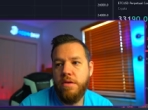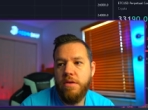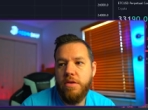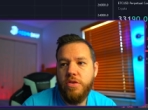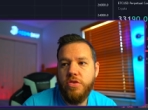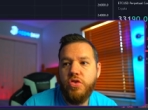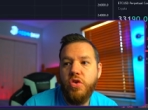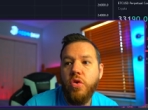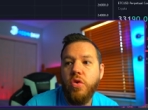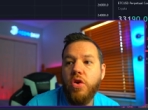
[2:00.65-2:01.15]

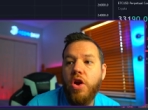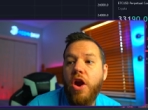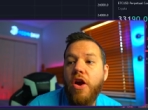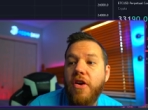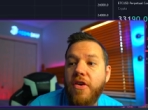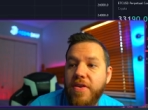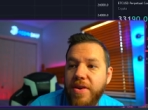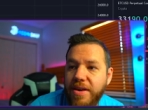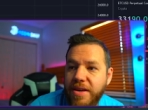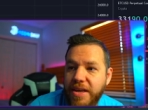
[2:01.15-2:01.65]
So
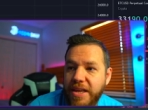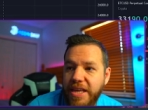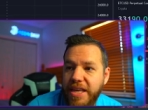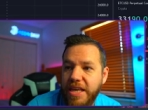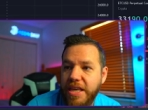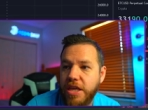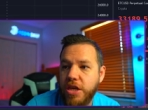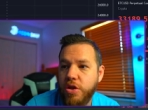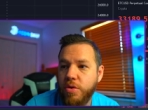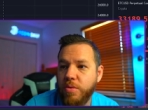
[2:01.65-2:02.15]
currently,
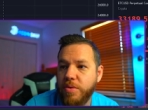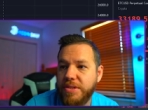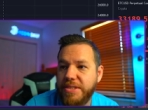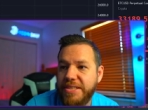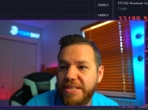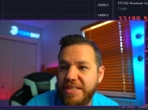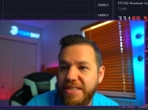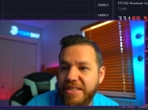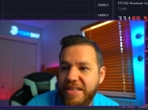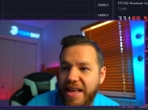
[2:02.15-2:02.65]
you will
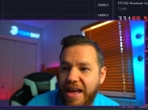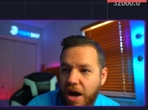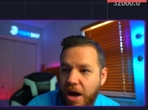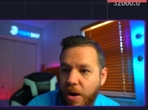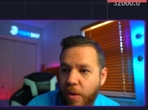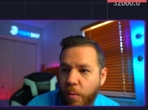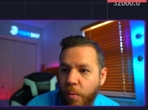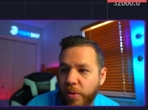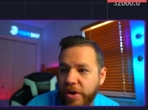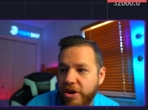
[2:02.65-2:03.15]
see
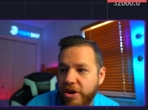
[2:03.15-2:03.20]
that we're